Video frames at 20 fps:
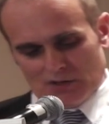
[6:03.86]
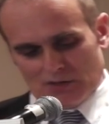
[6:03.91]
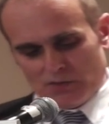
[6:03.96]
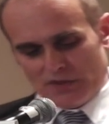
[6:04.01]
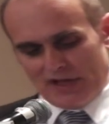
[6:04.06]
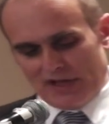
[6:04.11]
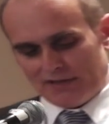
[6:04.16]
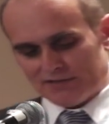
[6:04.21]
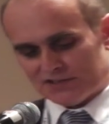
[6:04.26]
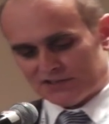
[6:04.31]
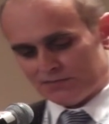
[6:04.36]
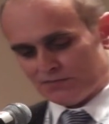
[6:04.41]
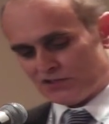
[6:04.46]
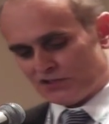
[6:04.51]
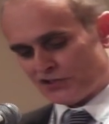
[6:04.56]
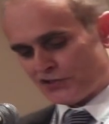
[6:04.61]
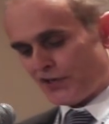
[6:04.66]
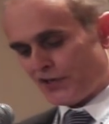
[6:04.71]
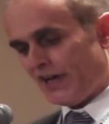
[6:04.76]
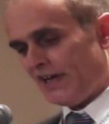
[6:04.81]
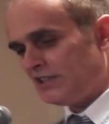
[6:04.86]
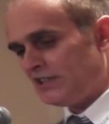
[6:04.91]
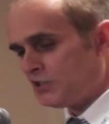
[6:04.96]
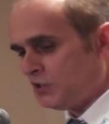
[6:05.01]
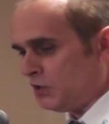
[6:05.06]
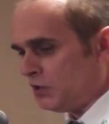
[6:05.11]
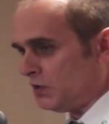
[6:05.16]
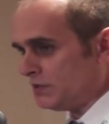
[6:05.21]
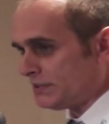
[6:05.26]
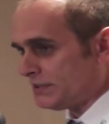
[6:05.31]
We have some strange
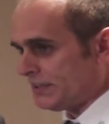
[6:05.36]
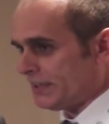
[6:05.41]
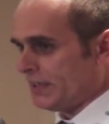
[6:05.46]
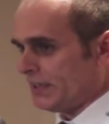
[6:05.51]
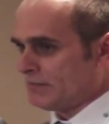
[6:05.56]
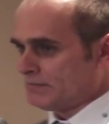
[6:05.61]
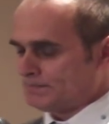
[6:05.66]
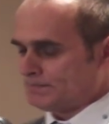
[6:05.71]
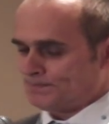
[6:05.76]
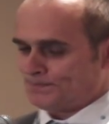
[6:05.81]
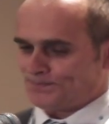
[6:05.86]
laws here.